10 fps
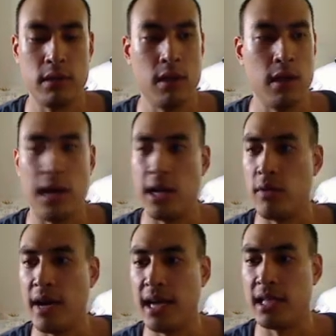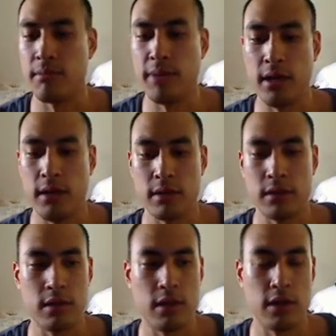how do you add
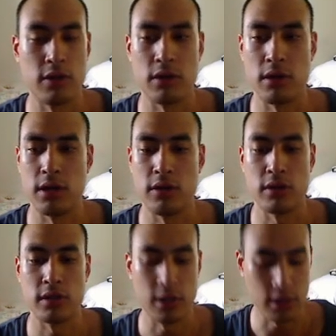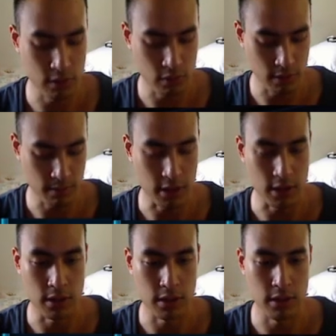spells on your extended quick
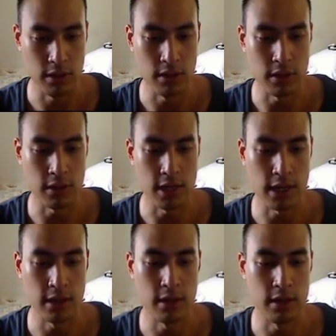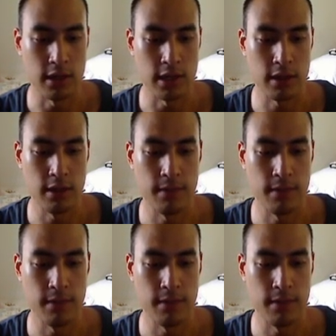bar? You can lock it, unlock it,